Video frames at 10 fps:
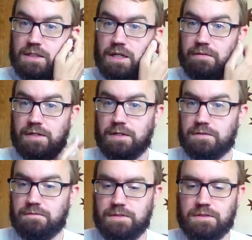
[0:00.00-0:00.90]
avocado
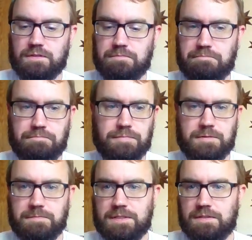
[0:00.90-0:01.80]
smears,
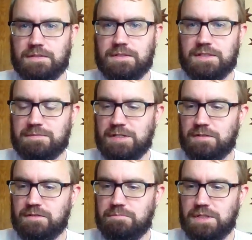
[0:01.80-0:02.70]

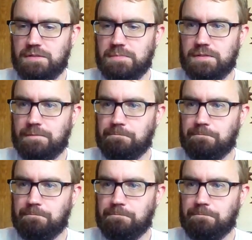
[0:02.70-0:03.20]
bib.